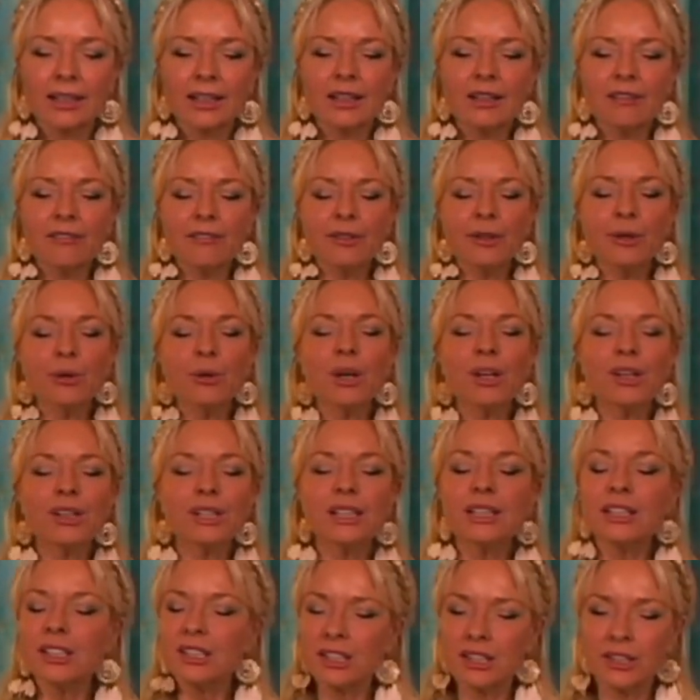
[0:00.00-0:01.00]
If you are
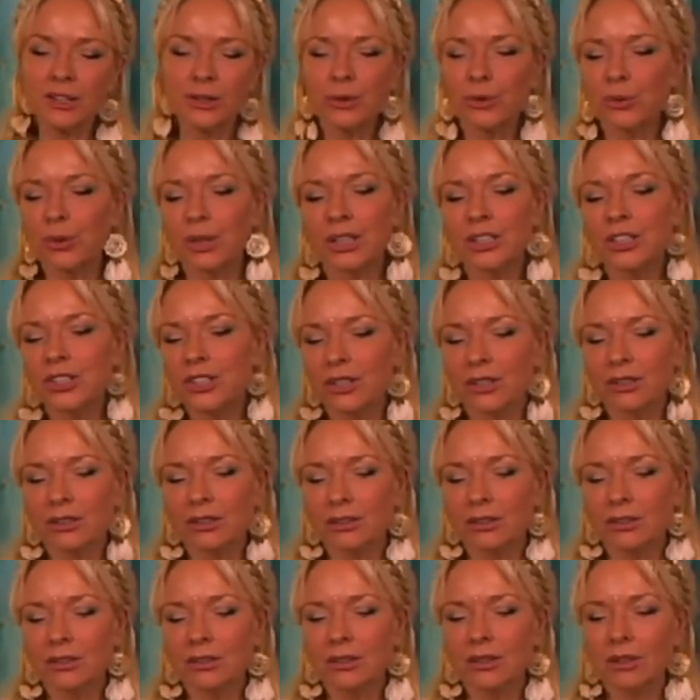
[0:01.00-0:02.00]
in a
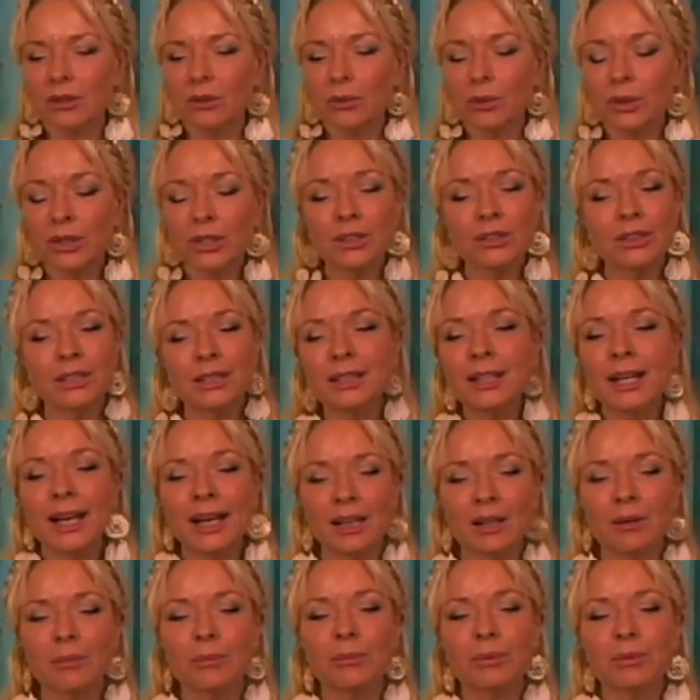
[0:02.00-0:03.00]
situation where you need
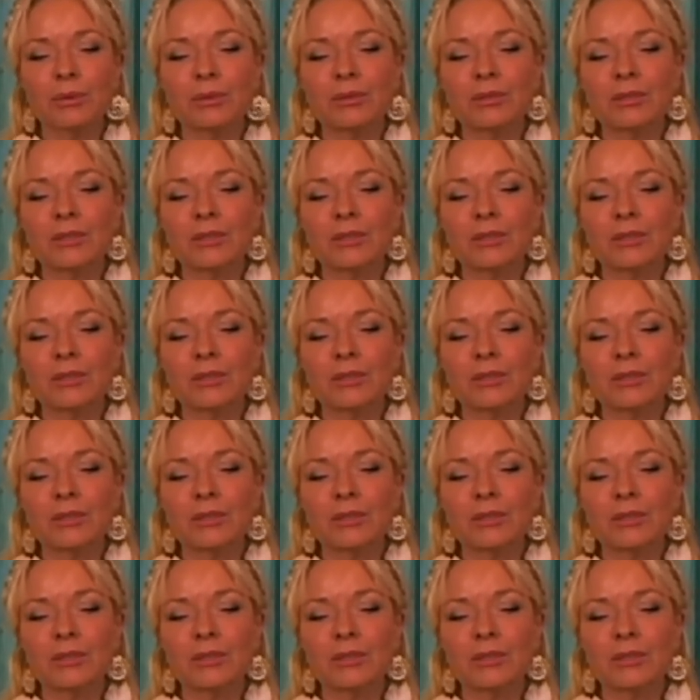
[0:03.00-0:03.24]
help,